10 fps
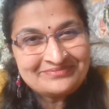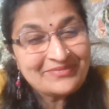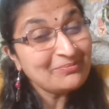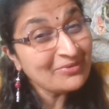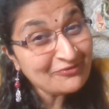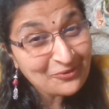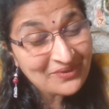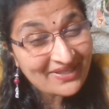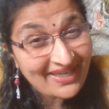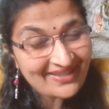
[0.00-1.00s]
But before we
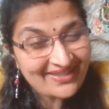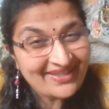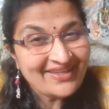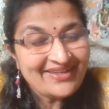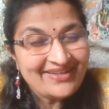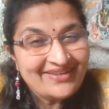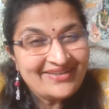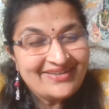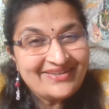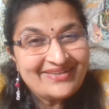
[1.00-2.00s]
get there,
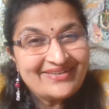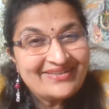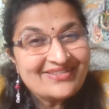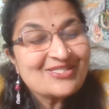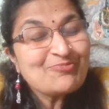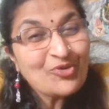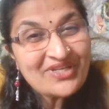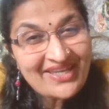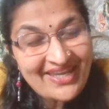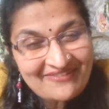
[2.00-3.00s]
the
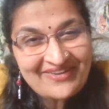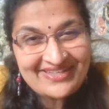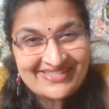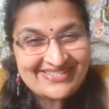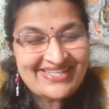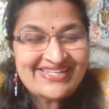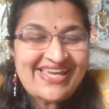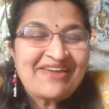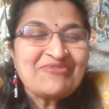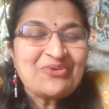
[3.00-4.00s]
sporting event that
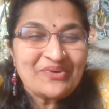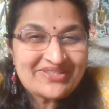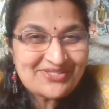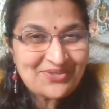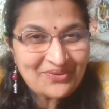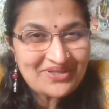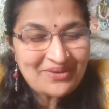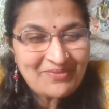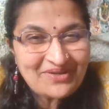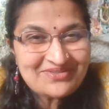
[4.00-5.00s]
everyone's talking
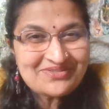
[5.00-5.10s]
about,